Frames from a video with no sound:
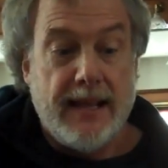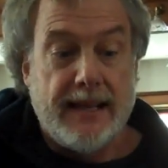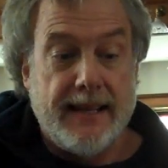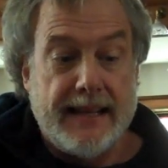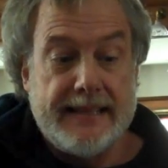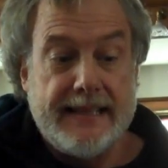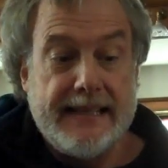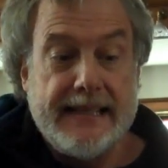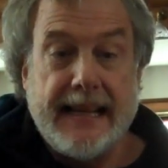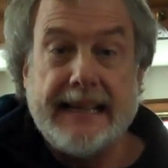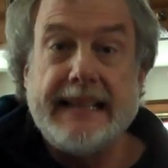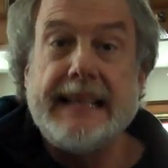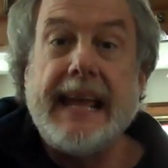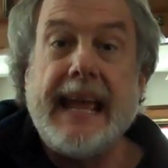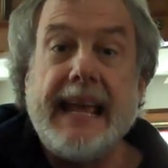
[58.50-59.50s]
in
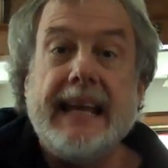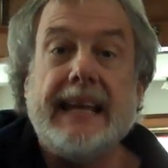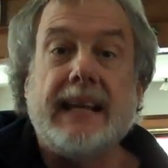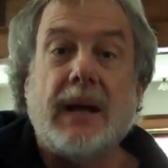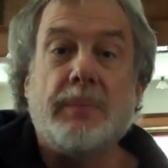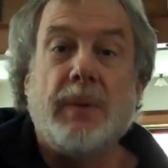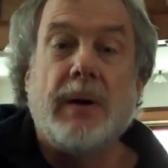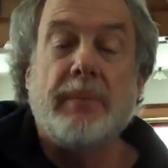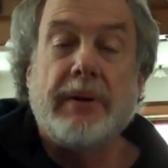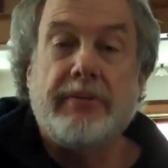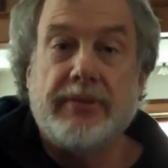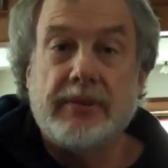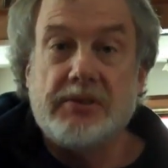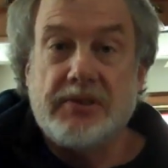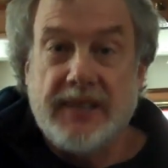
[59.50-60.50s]
1998, I bought my
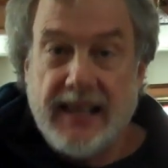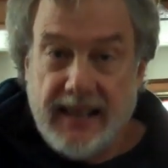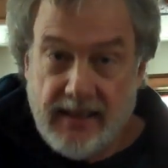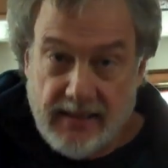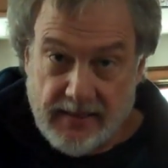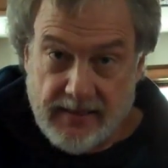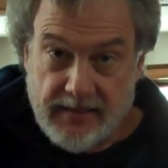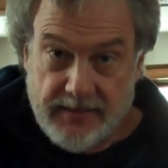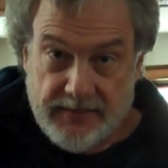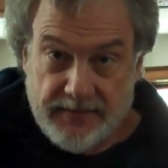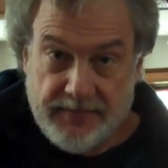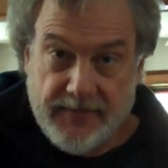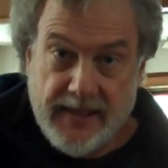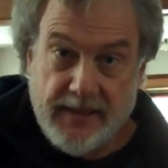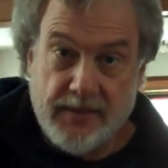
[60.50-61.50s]
first Taylor.
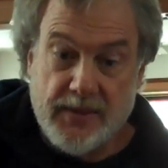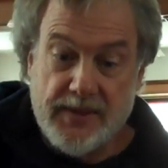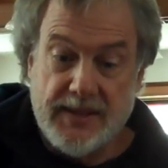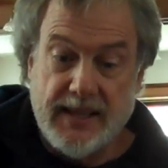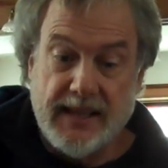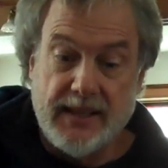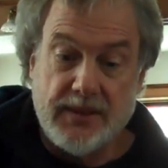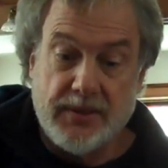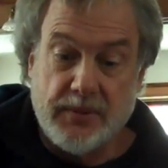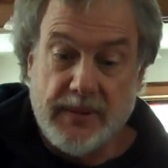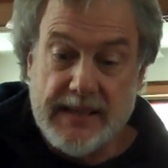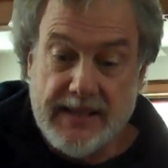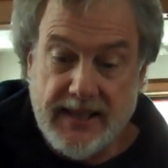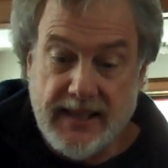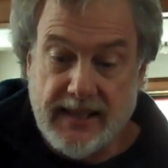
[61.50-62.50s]
It was a
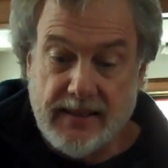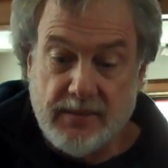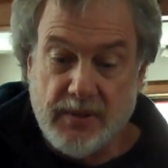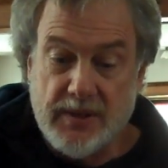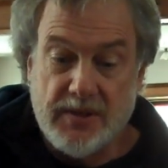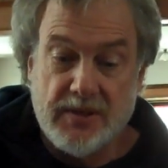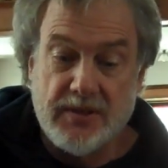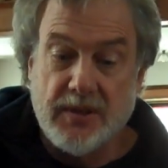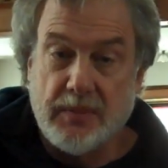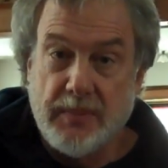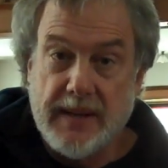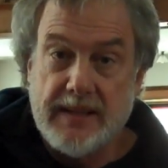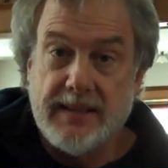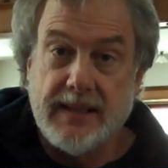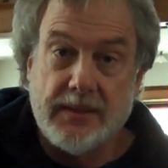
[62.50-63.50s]
310, which is their
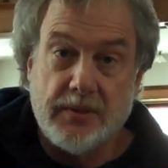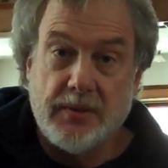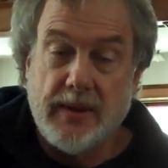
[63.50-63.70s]
basic